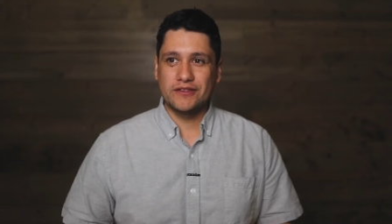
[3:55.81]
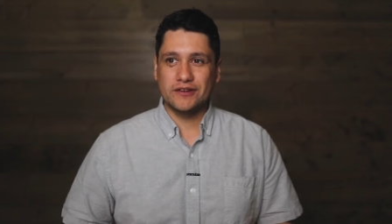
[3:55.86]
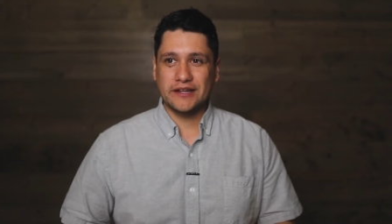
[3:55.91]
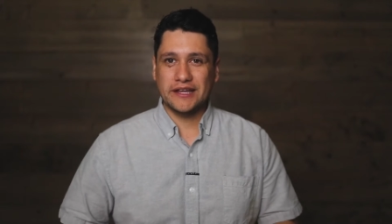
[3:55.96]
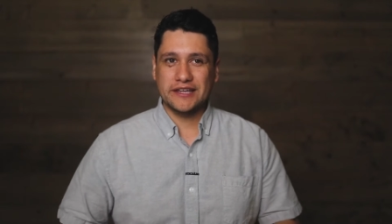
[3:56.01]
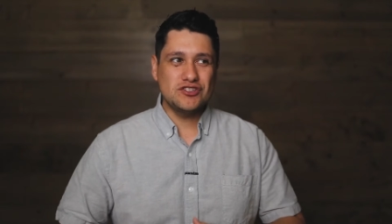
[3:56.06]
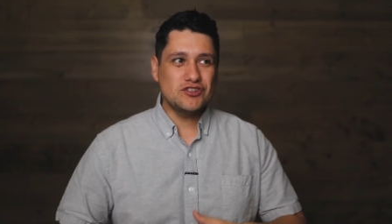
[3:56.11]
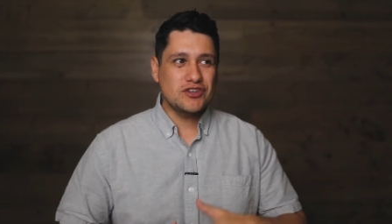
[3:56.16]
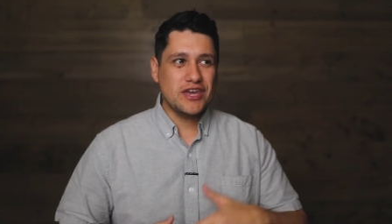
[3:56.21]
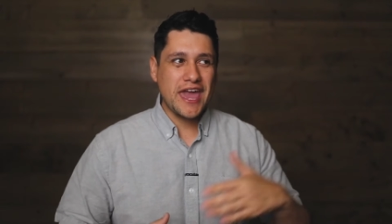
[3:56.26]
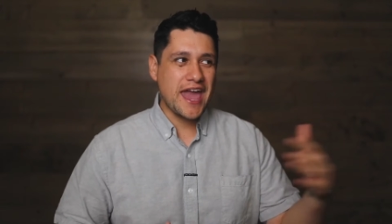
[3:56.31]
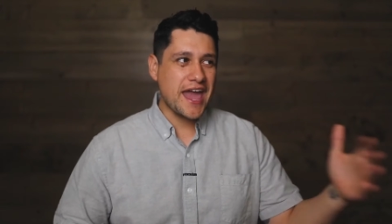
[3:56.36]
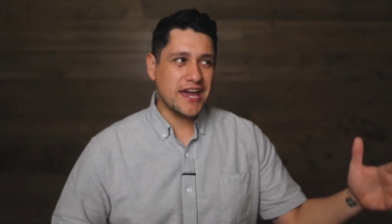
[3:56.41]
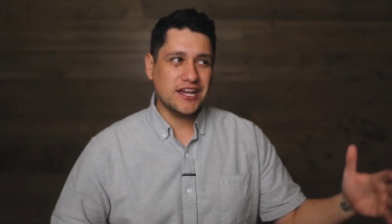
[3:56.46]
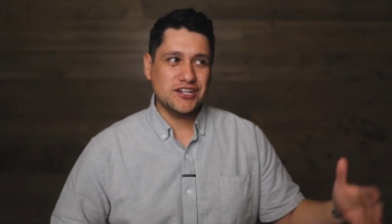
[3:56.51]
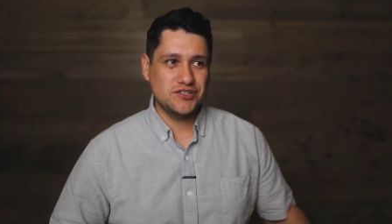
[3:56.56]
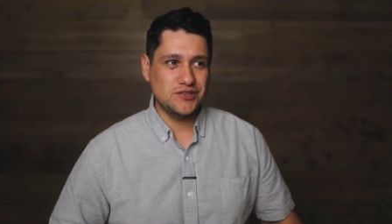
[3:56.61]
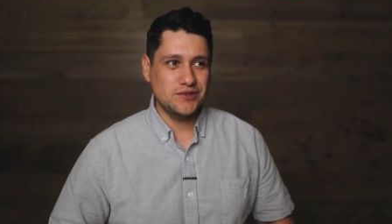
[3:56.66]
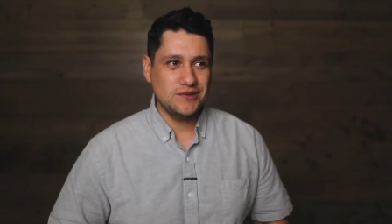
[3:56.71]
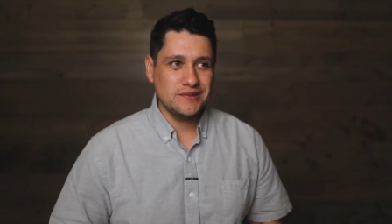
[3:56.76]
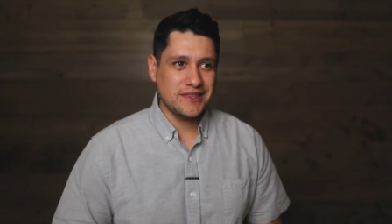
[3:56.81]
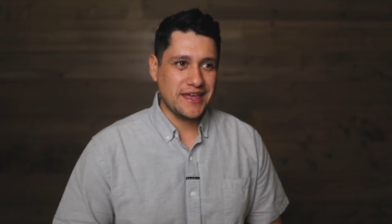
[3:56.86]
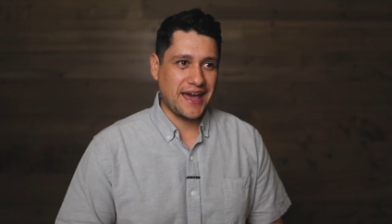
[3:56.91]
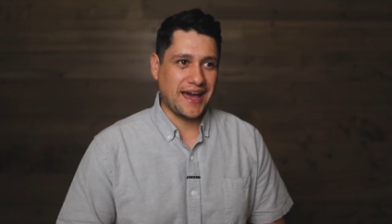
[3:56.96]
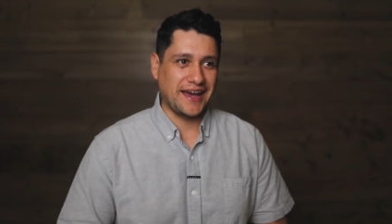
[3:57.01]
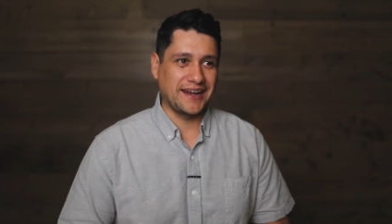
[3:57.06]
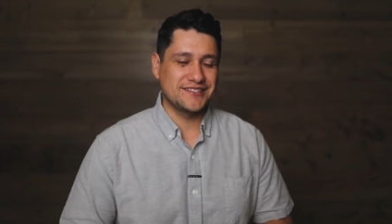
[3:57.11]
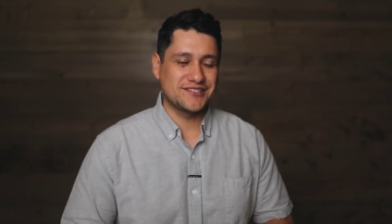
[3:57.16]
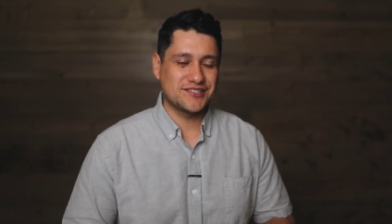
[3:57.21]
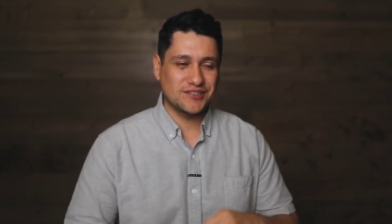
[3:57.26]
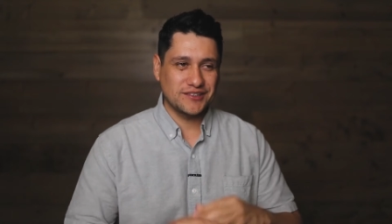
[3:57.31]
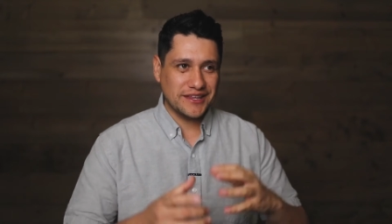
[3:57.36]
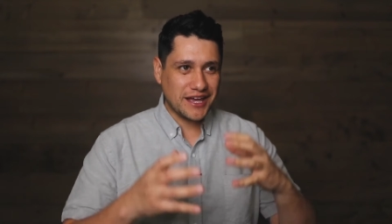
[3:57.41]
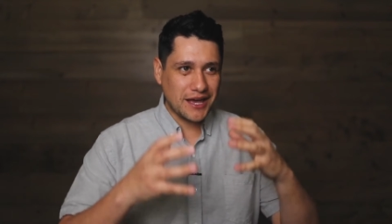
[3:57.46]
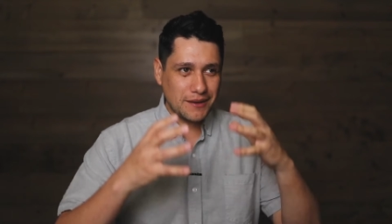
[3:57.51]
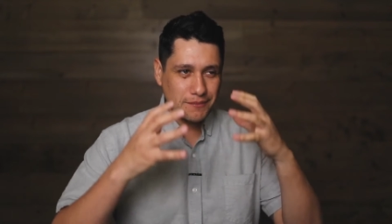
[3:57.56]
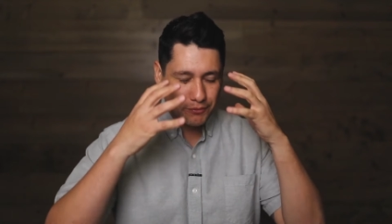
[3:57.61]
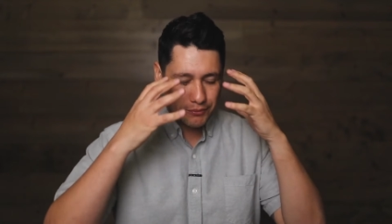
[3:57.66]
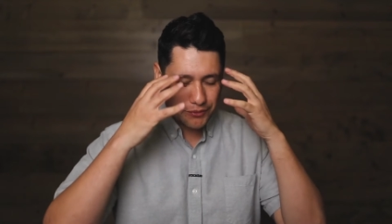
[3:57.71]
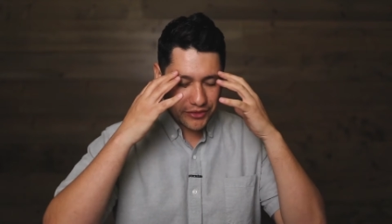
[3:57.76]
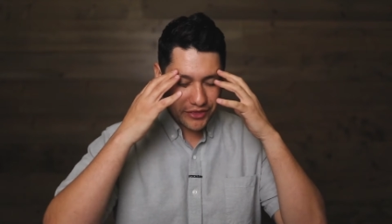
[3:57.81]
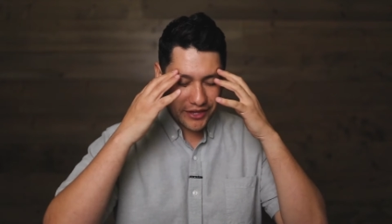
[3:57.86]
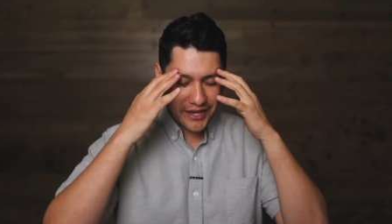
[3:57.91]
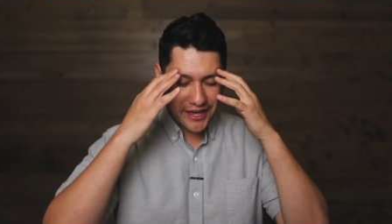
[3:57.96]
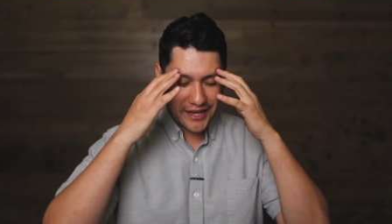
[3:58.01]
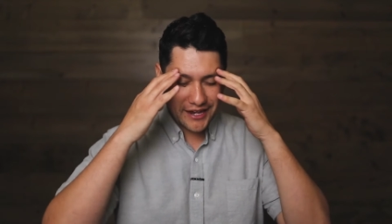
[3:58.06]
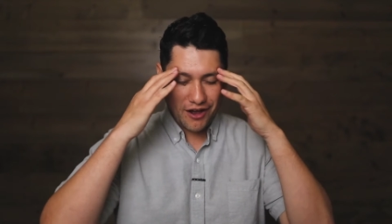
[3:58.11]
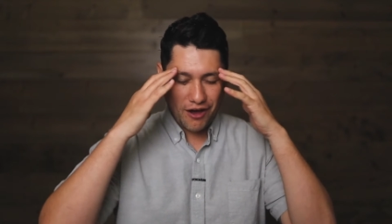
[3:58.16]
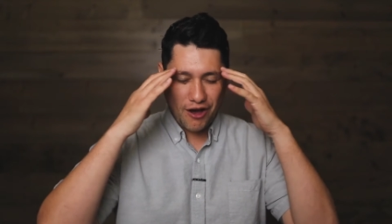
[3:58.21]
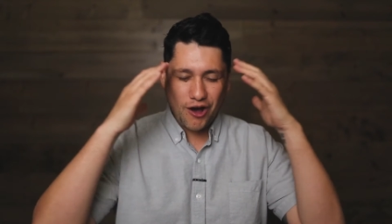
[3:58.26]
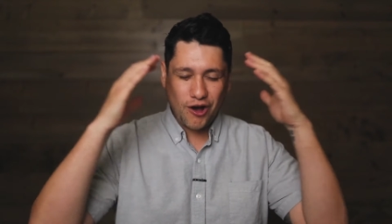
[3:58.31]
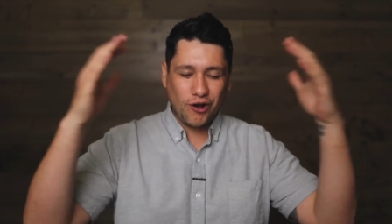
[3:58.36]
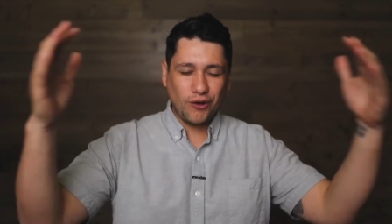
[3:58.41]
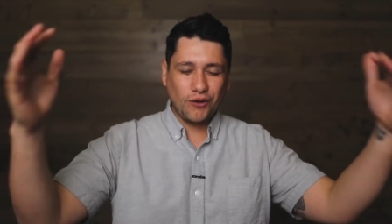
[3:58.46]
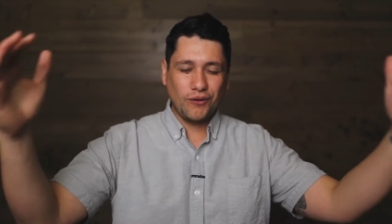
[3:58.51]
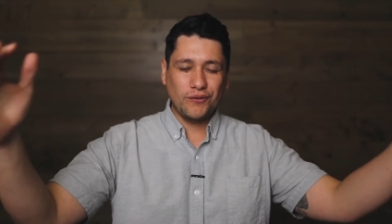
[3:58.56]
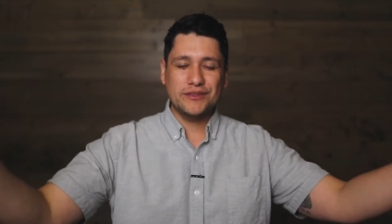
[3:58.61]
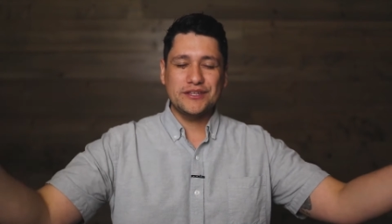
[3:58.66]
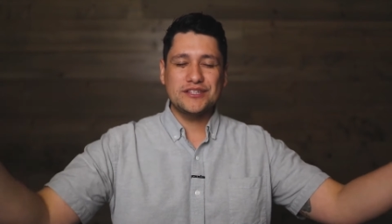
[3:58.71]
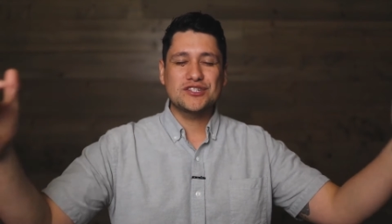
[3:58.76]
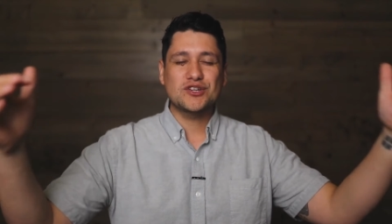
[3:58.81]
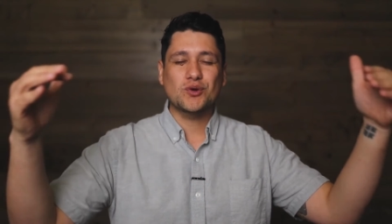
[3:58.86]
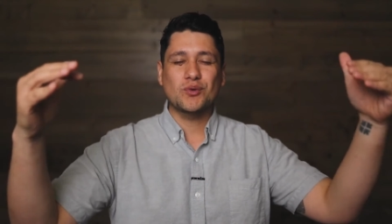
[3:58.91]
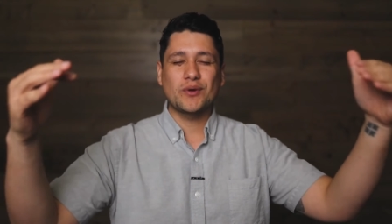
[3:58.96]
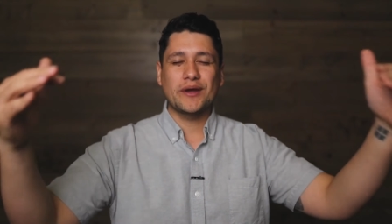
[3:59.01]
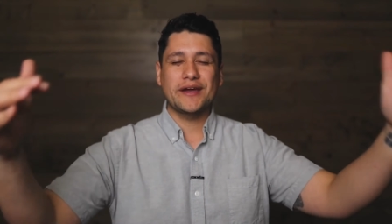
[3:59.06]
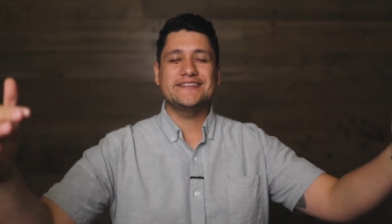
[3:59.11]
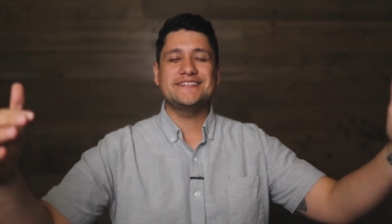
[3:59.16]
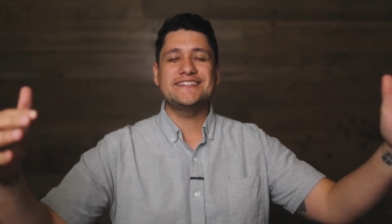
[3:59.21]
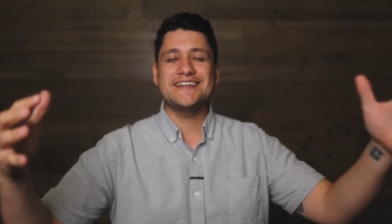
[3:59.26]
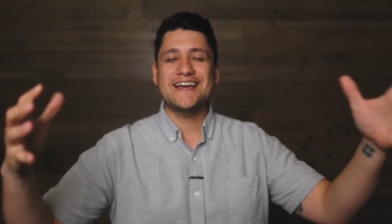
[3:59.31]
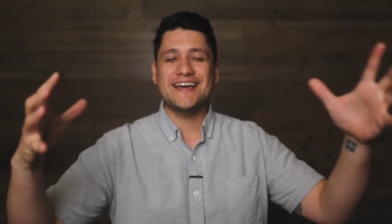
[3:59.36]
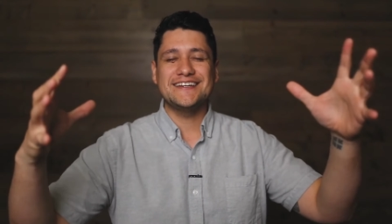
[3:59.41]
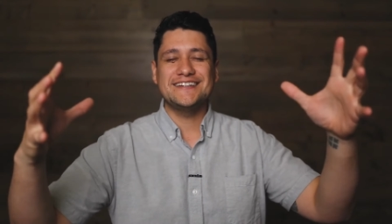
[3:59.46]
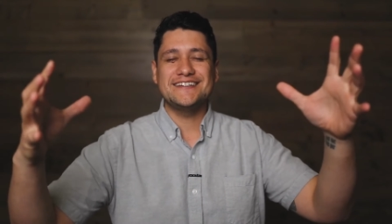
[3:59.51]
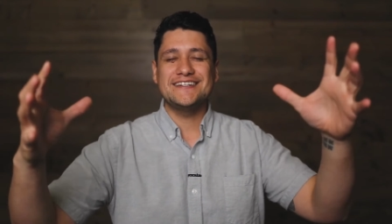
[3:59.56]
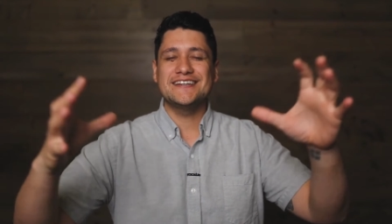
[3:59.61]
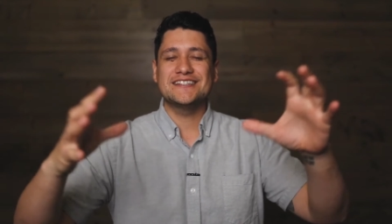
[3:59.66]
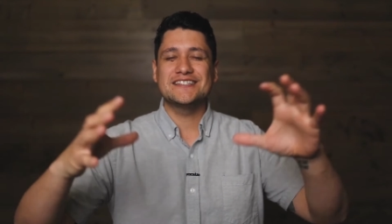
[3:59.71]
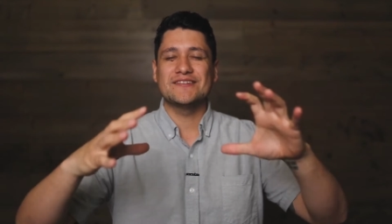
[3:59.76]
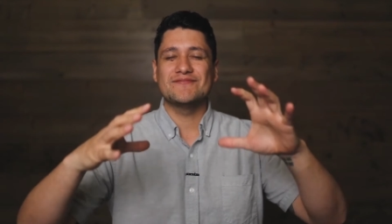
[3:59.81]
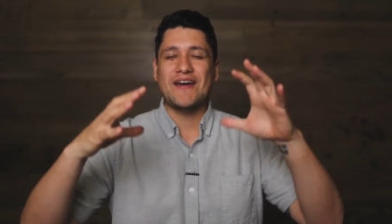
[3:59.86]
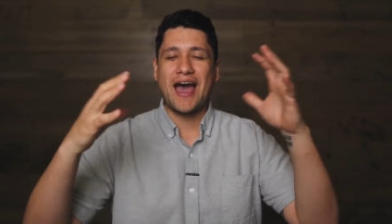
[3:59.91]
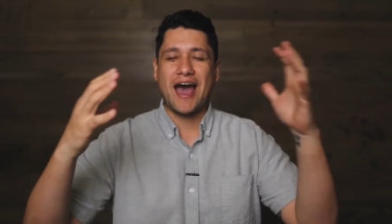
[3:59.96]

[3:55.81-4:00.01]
They're like, you can't do that. And so they come up with, again, all these crazy ideas of